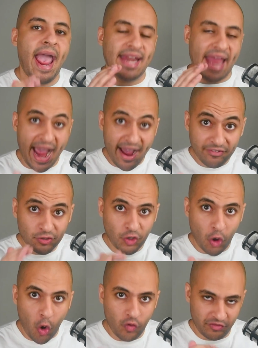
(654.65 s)
and after
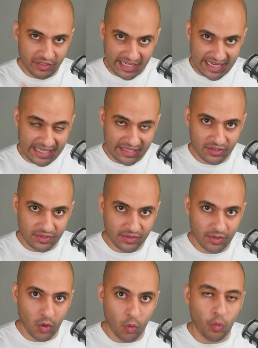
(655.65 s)
COVID hit,
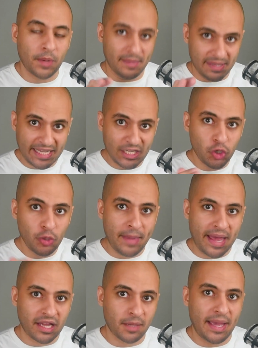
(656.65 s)
what Millennial
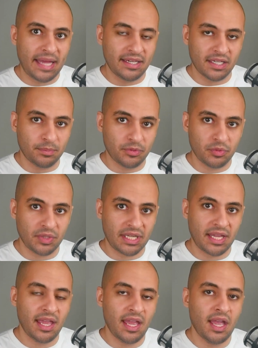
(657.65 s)
Malcolm ended up
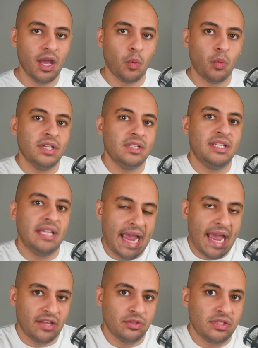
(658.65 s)
doing was he
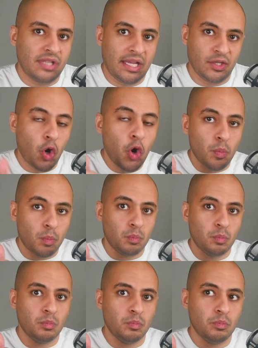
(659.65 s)
had to stay at home
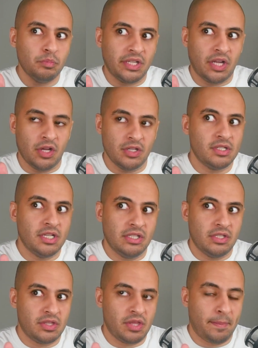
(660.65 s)
because
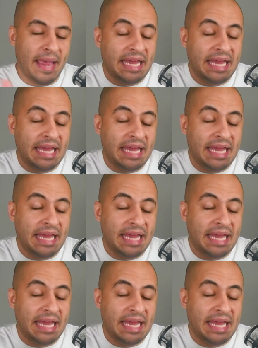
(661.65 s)
it's the